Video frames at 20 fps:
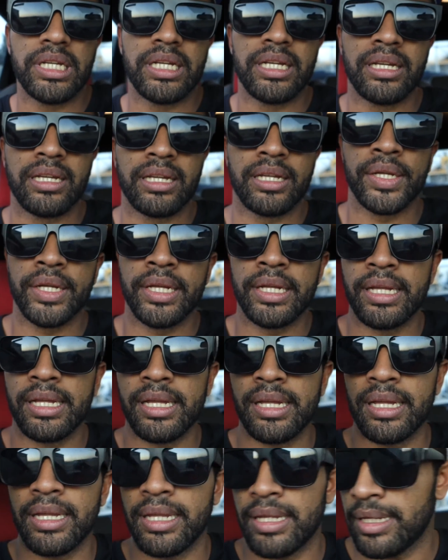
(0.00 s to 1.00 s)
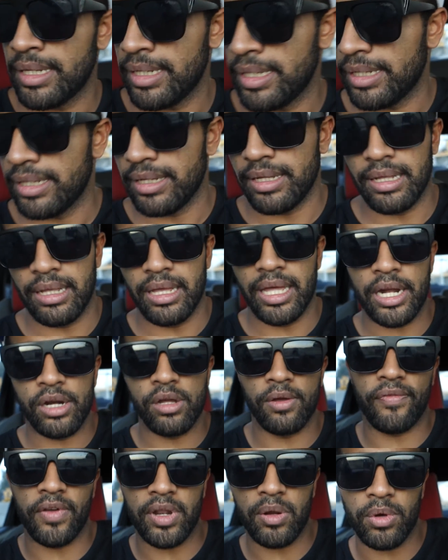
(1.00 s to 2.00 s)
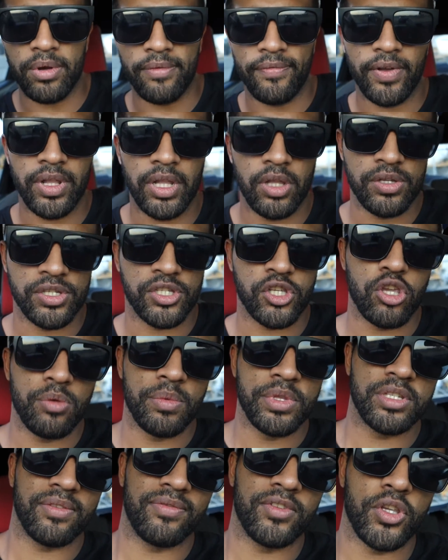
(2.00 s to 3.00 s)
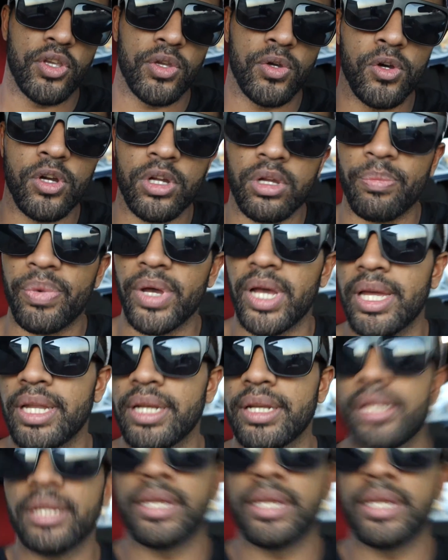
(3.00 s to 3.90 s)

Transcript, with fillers: I don't know if anyone follows Humans of New York, but